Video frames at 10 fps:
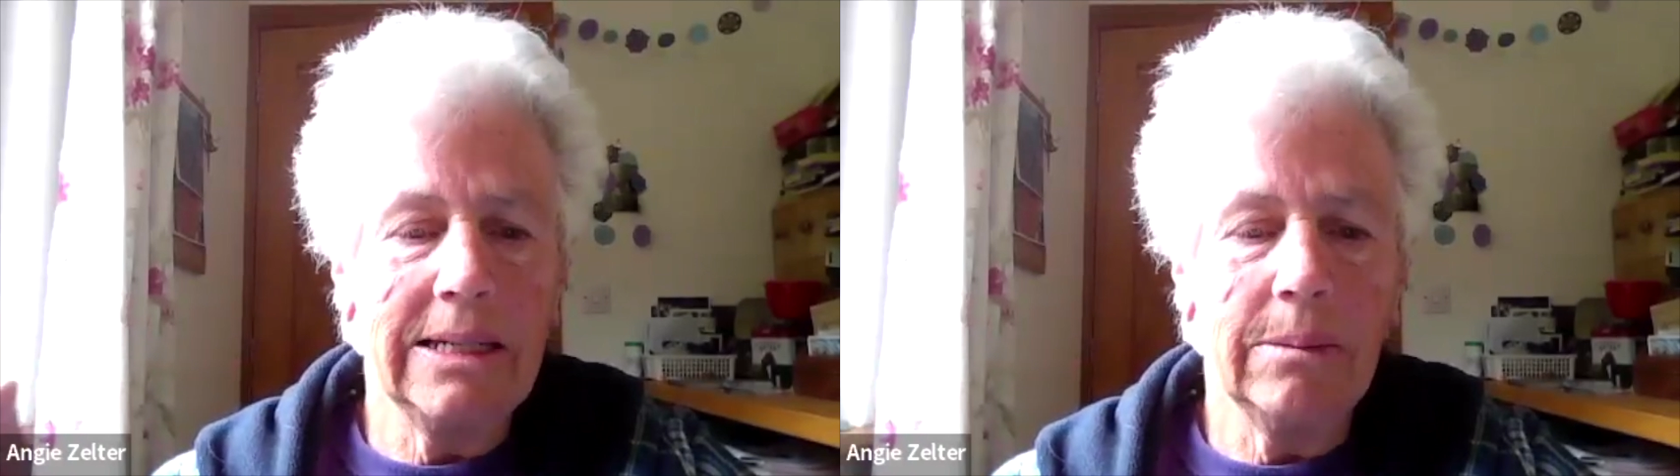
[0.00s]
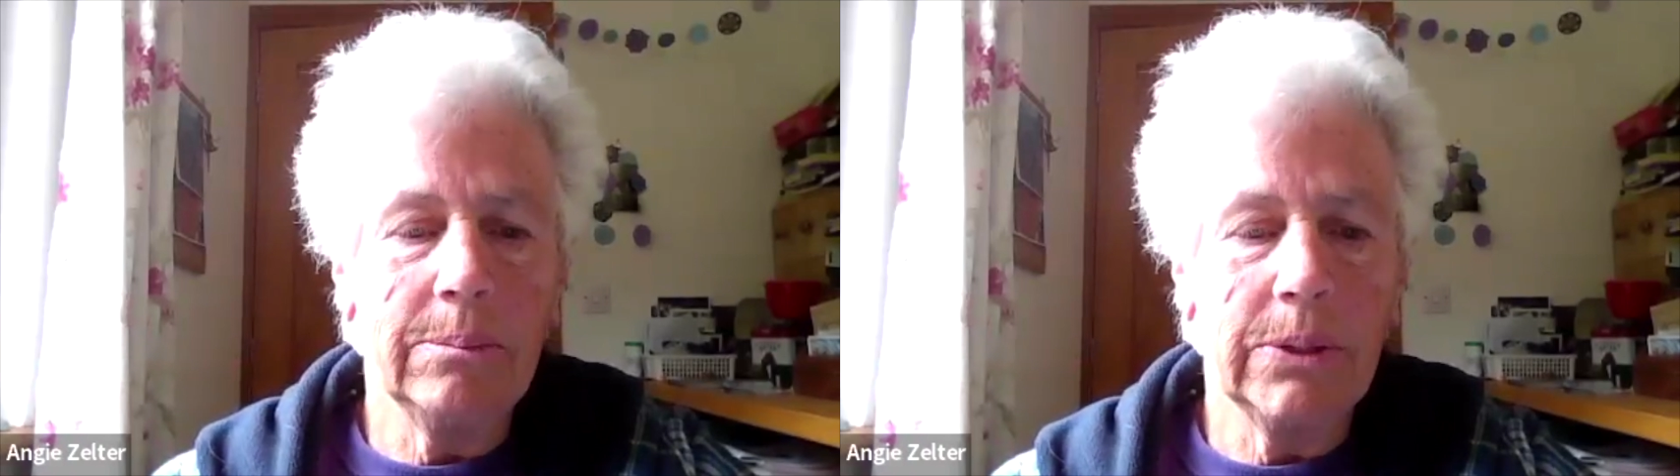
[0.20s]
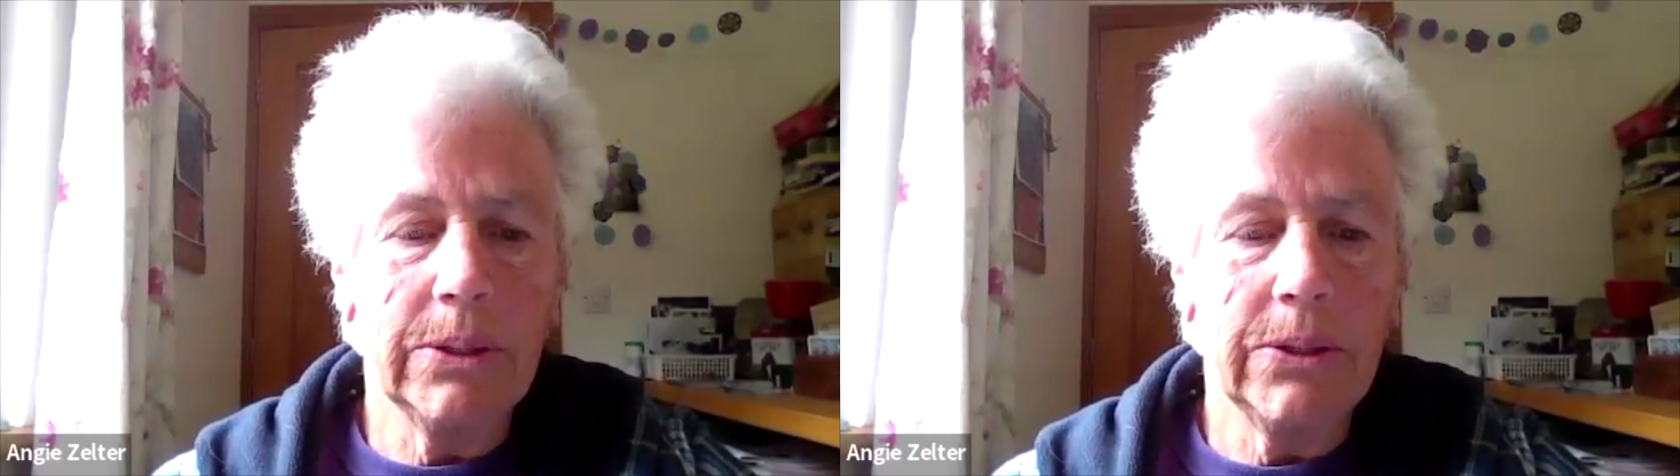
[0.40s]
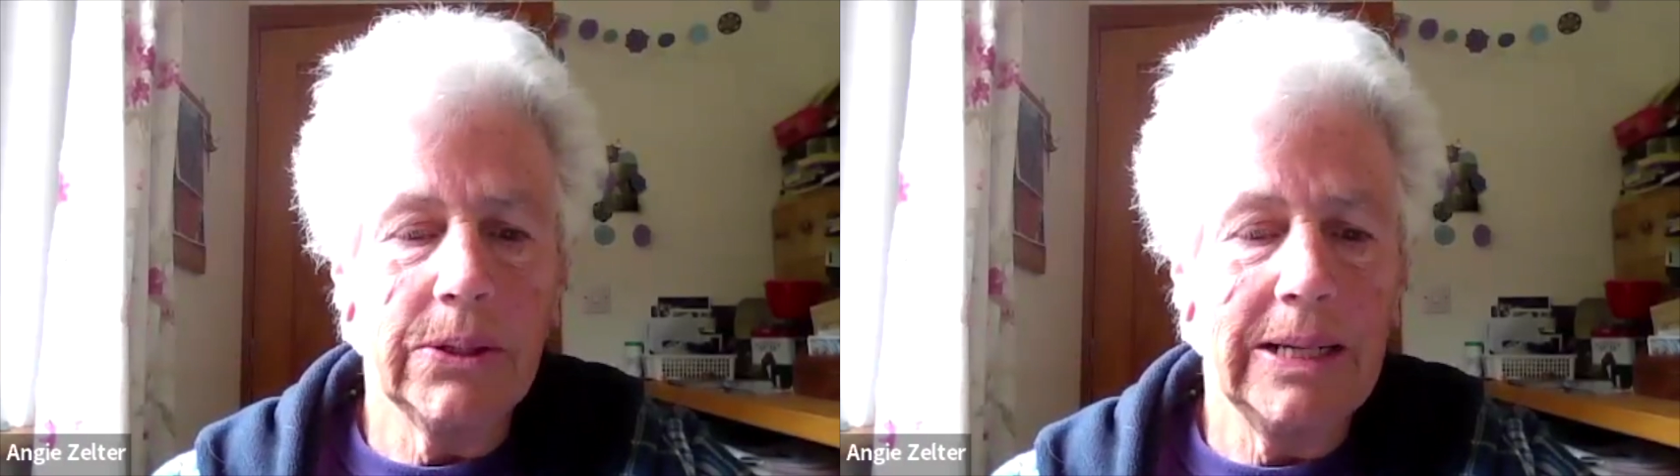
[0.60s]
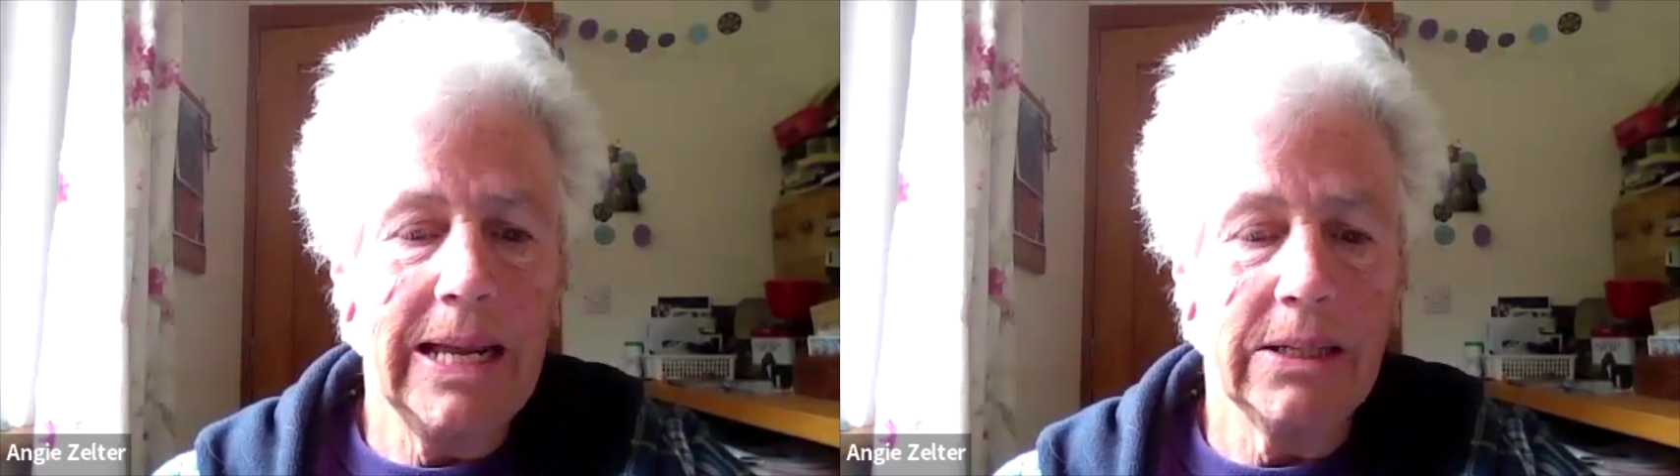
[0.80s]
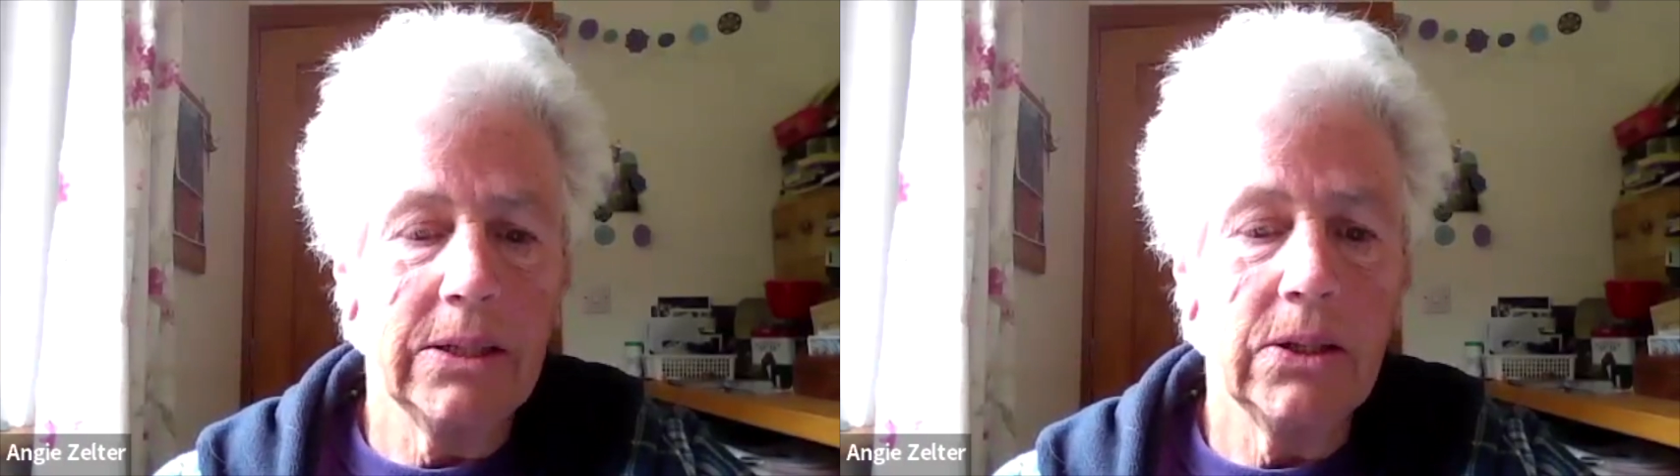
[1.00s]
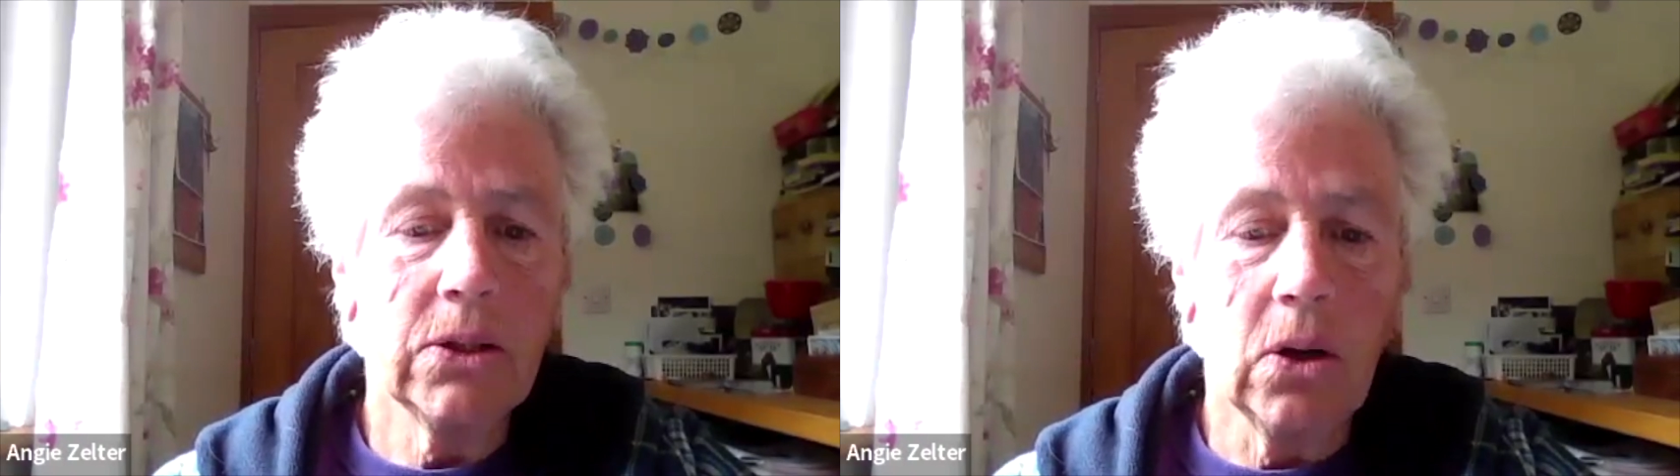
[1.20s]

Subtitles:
letters